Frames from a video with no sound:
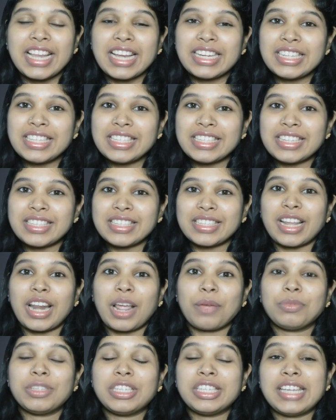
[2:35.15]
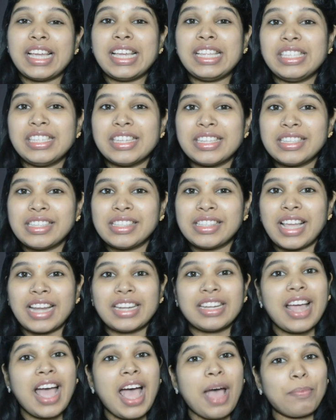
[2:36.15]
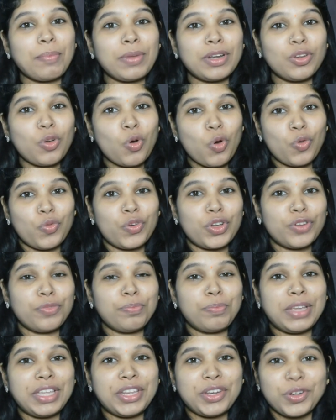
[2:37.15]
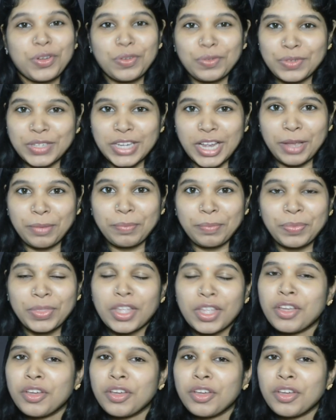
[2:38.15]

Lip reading: let us describe changes that happen over a period of time.